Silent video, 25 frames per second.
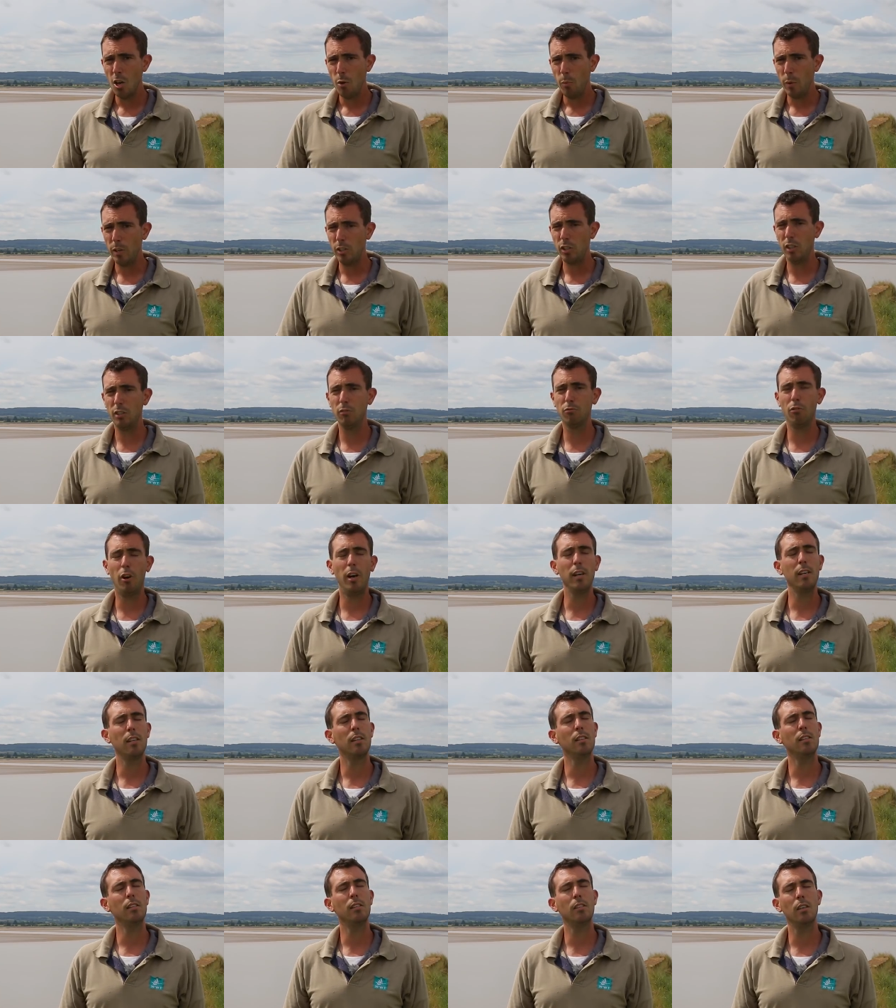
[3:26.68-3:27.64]
which is right at
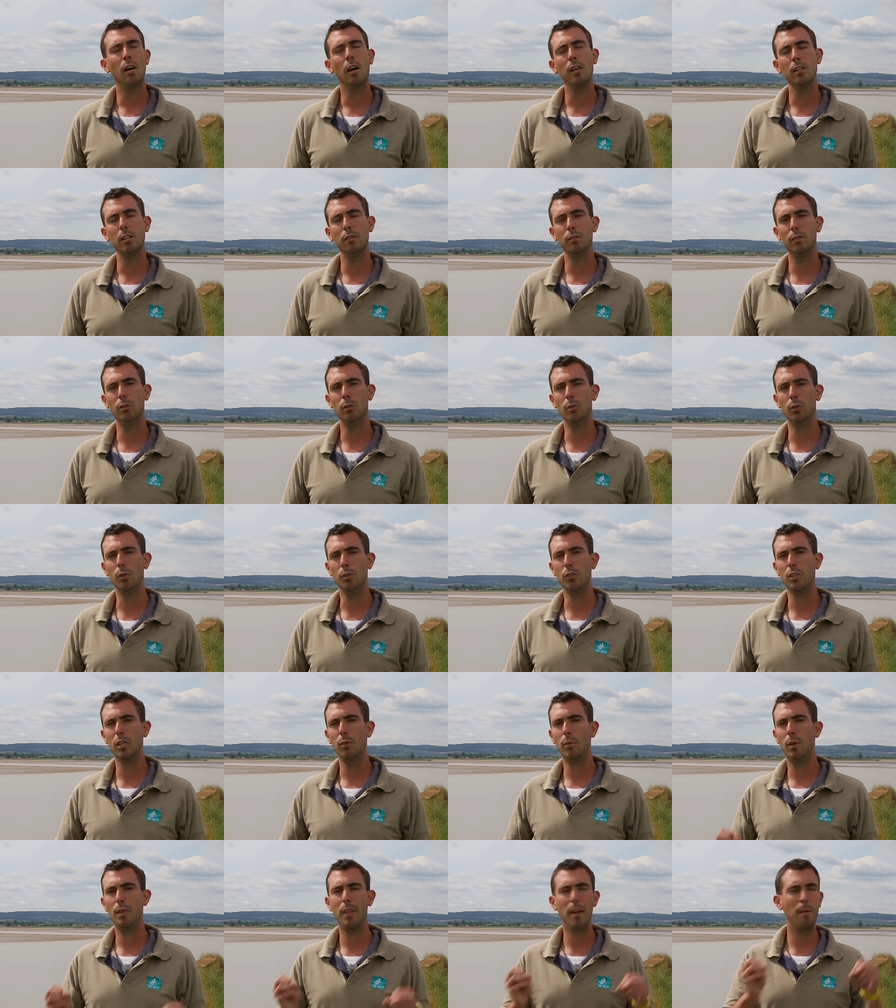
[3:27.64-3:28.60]
the start of courtship,
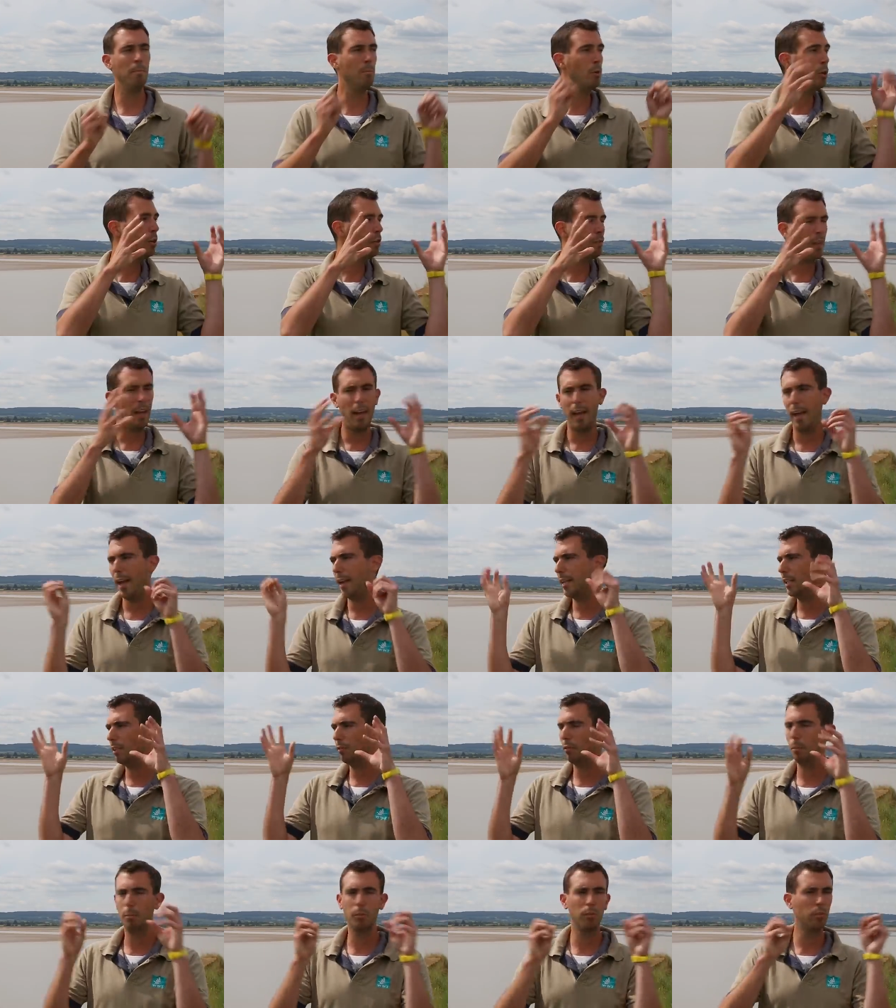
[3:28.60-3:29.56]
where they move their heads
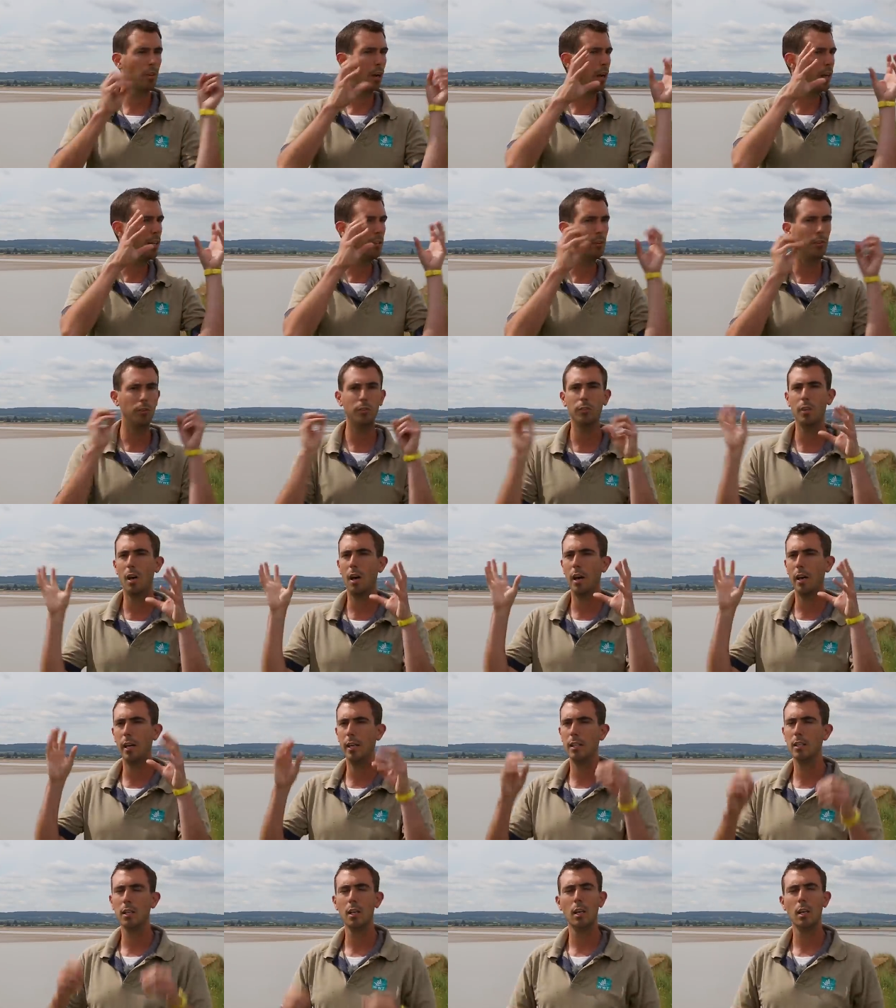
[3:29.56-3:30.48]
from side to side,